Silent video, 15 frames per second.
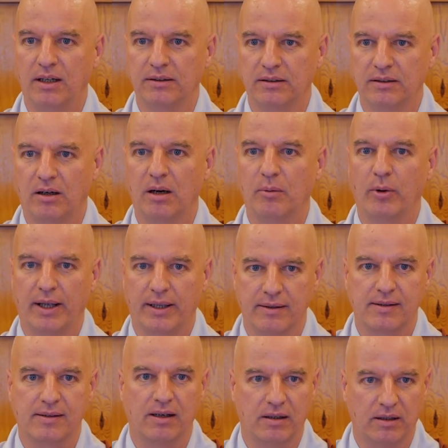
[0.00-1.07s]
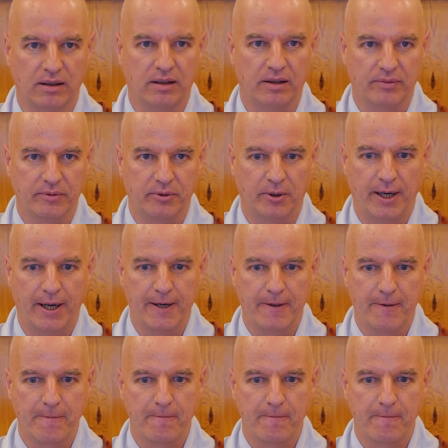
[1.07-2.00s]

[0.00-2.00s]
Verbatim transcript: the Dharma, and the Sangha. All right?